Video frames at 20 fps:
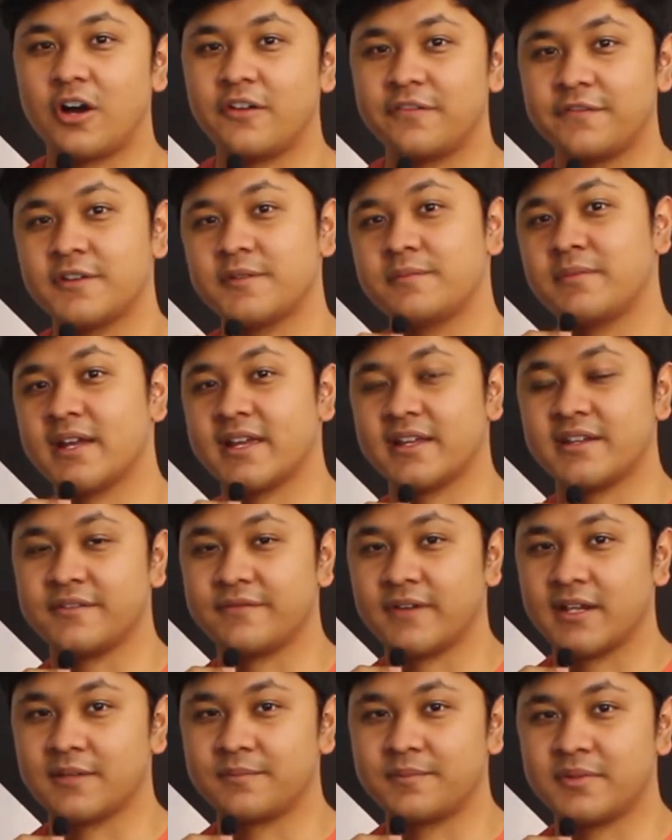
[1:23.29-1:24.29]
offered by a
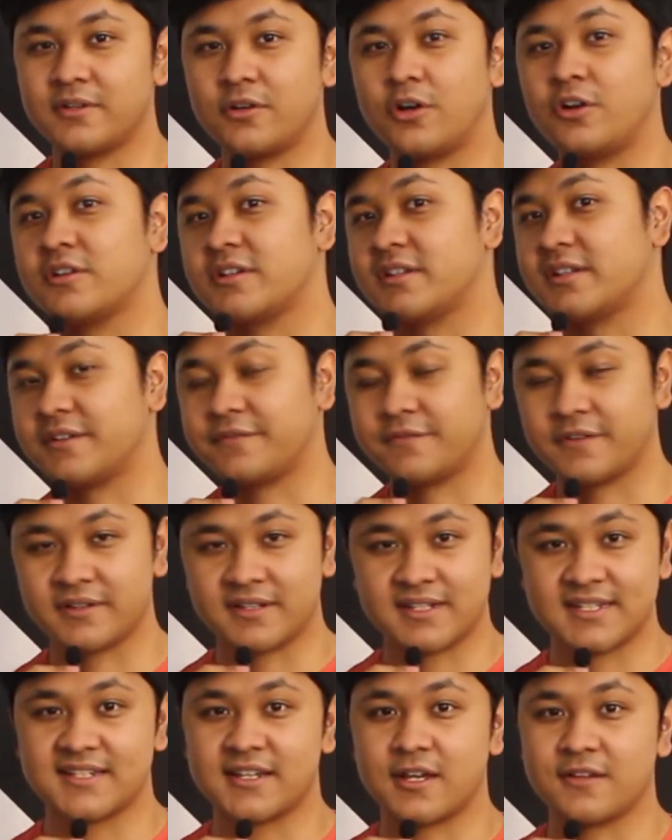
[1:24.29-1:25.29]
developer or the
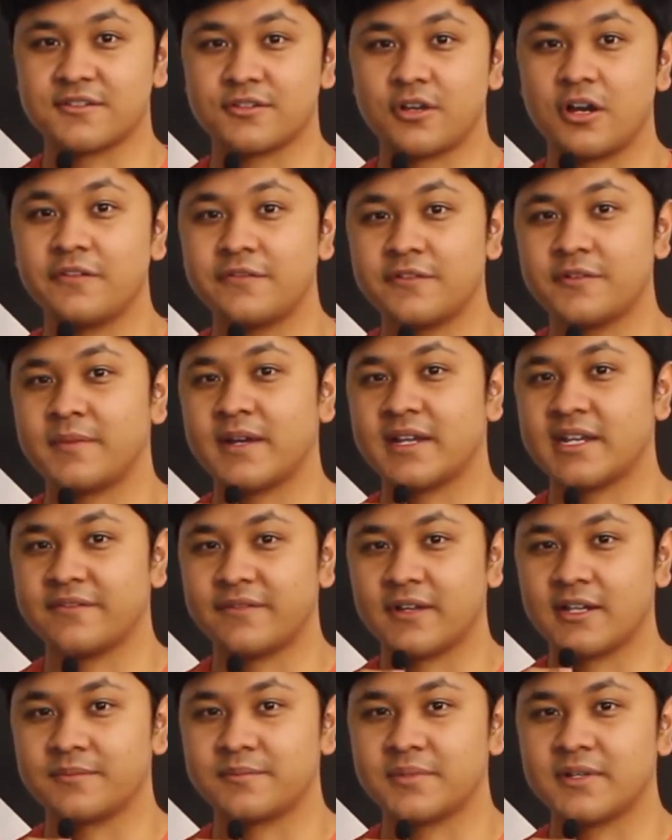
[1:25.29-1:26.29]
different discounts offered by
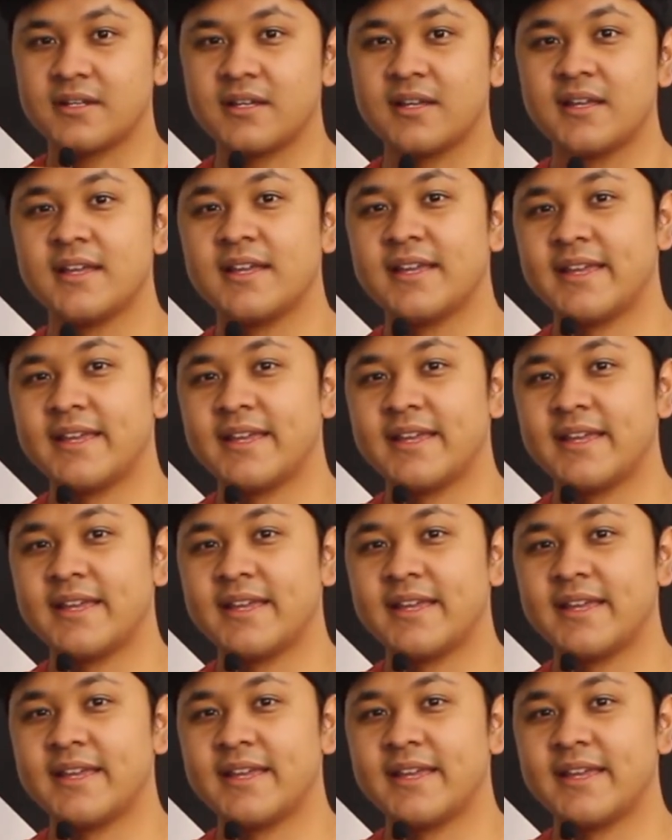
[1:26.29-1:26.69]
developer